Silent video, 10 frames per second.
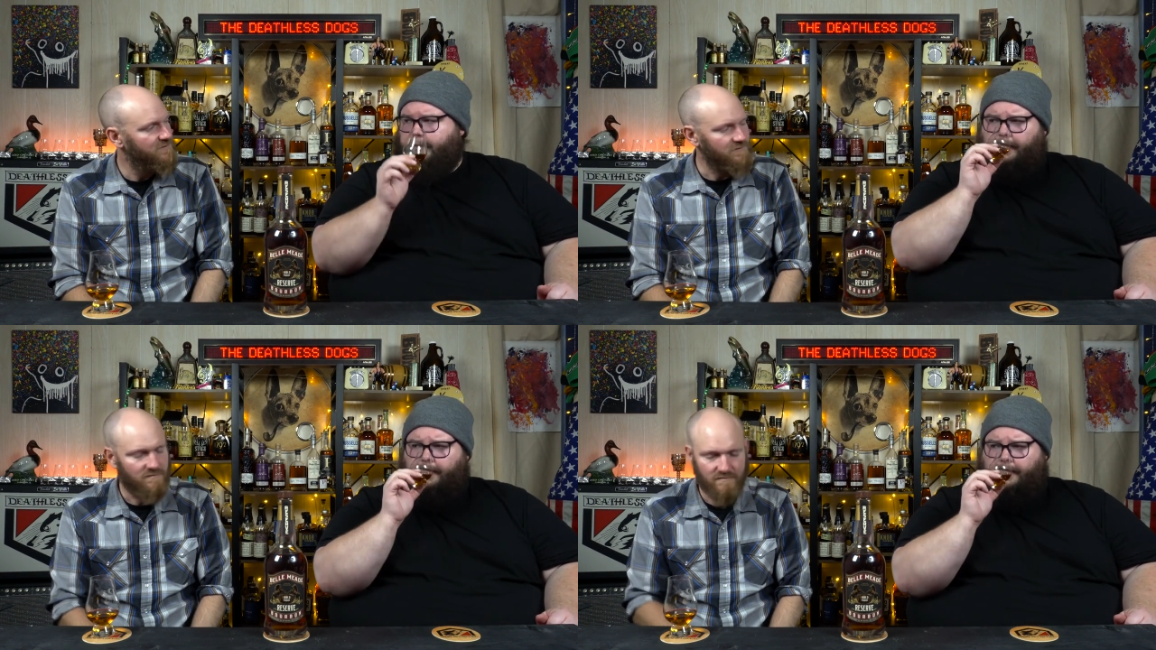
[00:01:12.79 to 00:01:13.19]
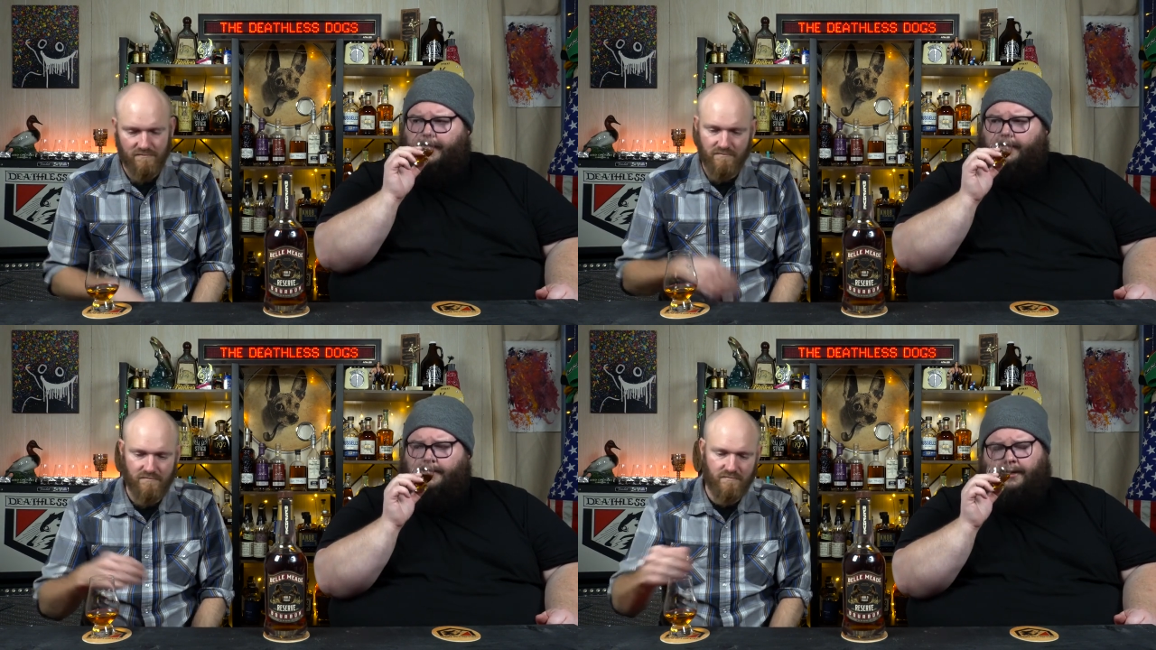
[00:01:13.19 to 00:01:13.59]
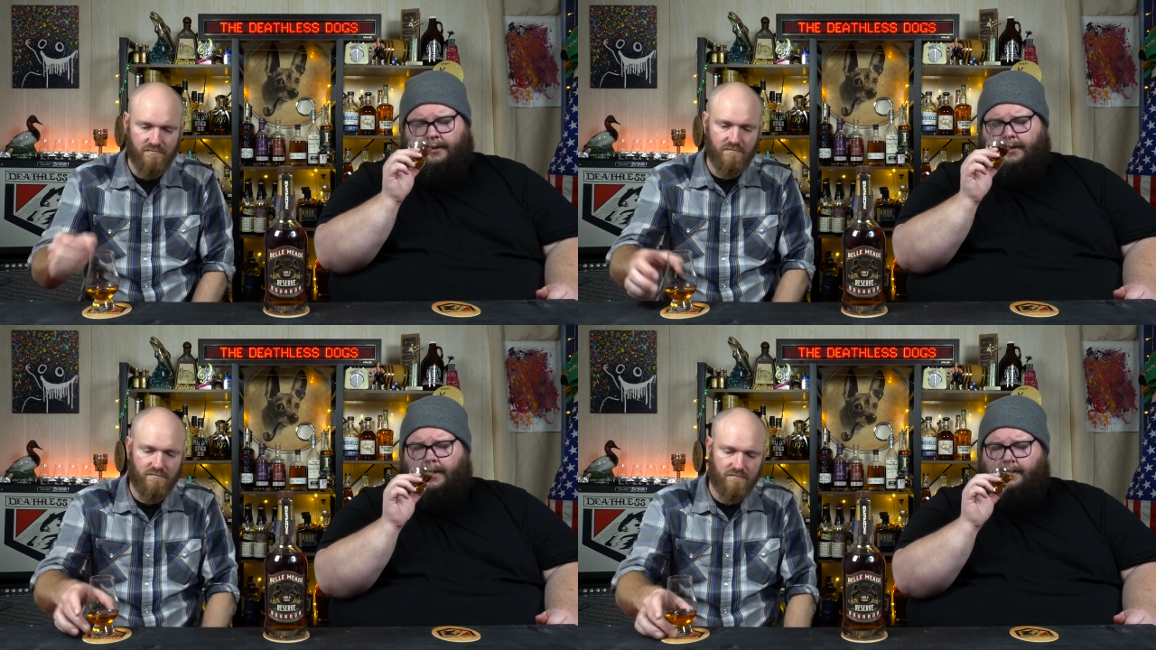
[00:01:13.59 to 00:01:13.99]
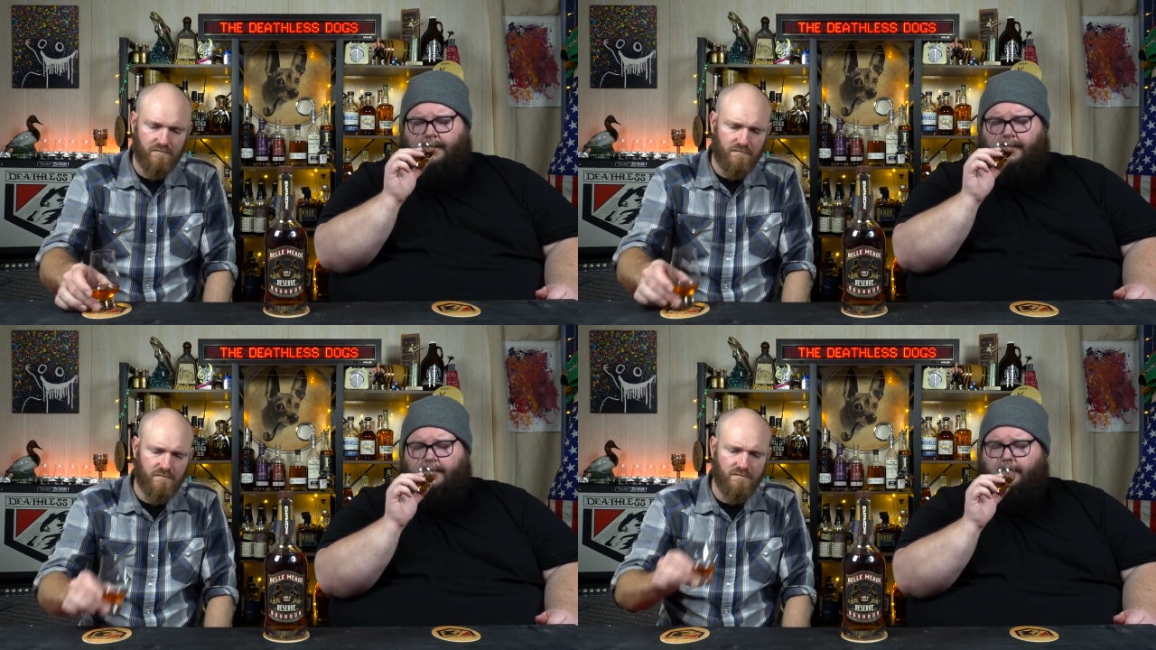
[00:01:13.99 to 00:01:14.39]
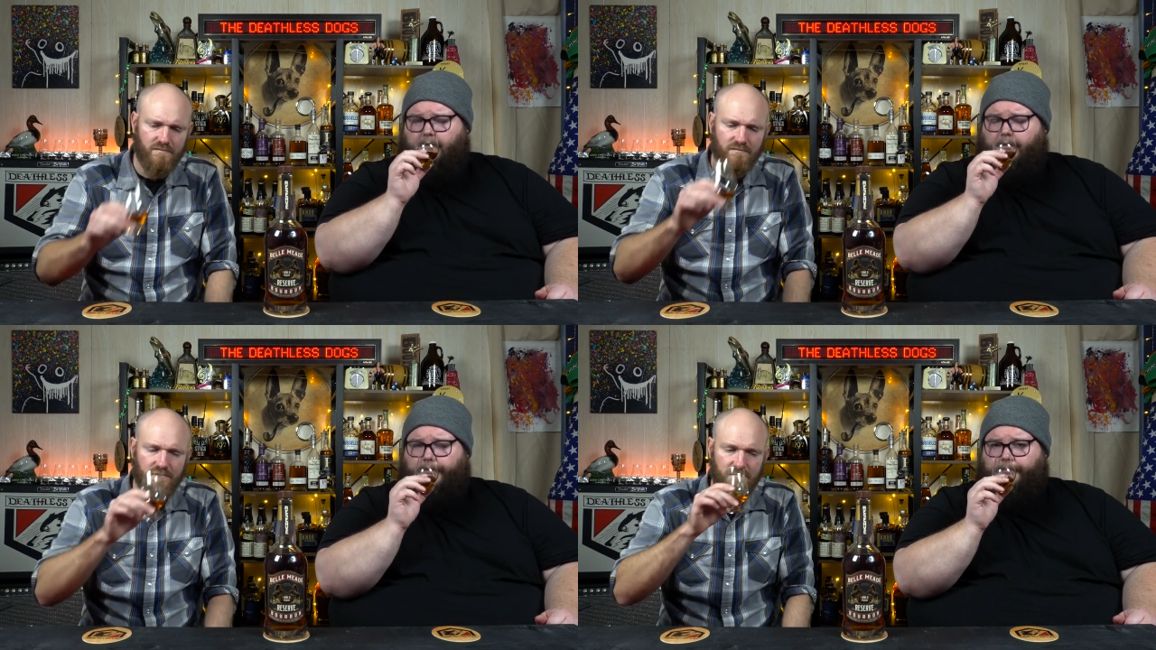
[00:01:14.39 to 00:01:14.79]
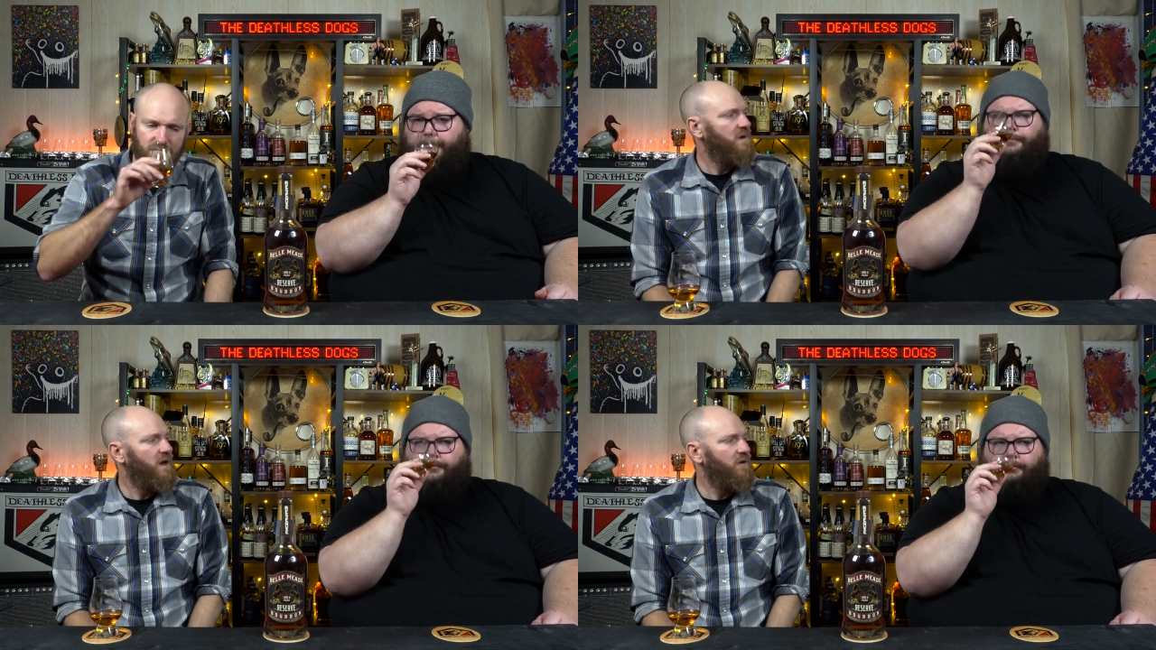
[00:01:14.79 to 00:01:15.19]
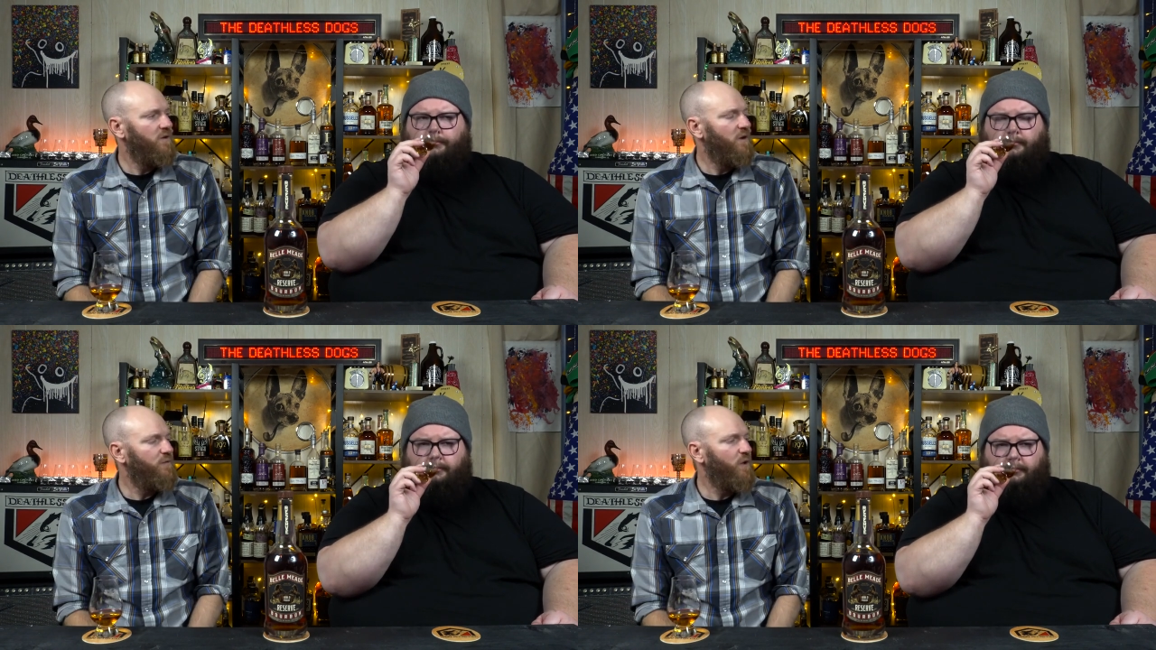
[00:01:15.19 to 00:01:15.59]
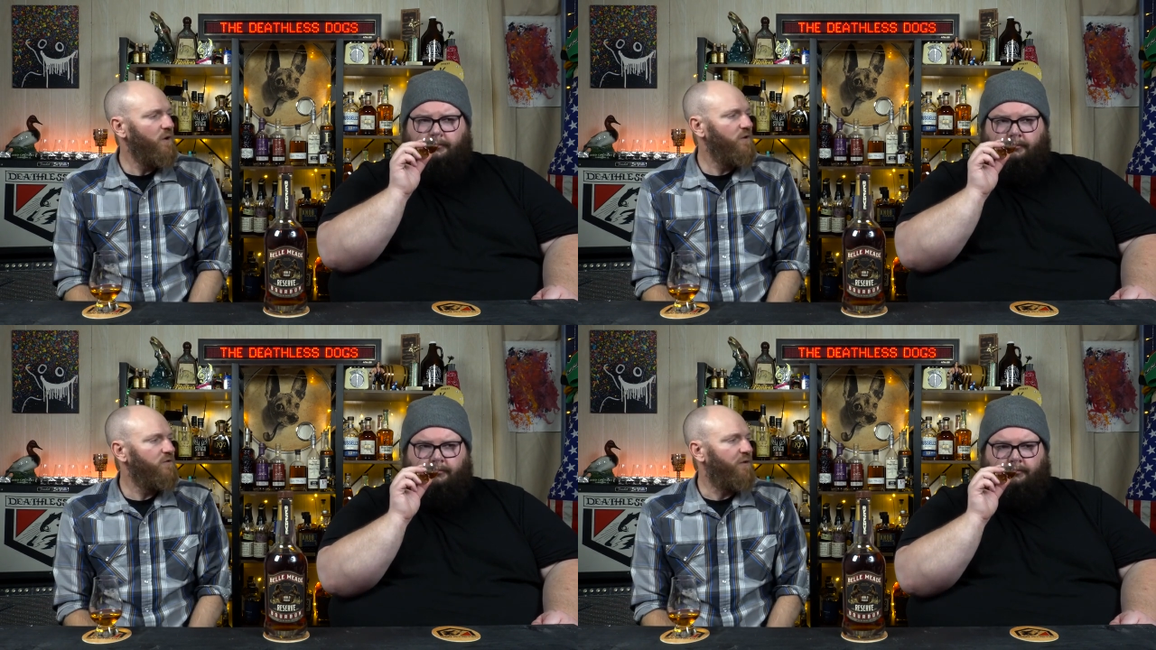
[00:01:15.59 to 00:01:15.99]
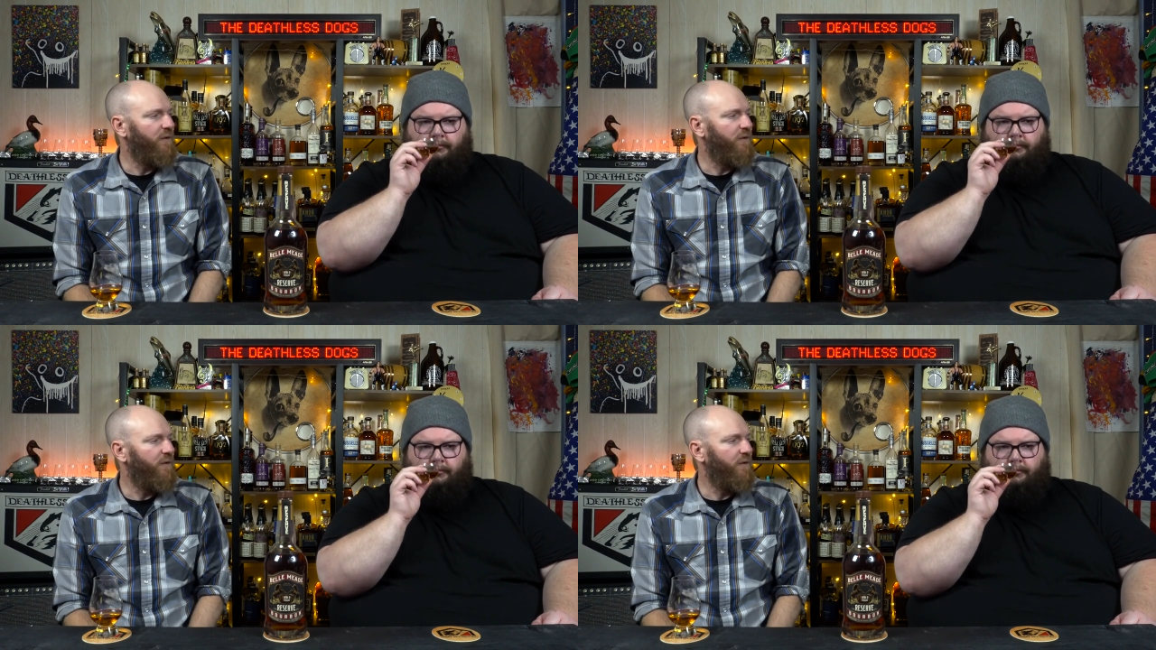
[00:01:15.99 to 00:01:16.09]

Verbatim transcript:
Speaker 1: in the taste as as it is in the nose. I don't know. I've heard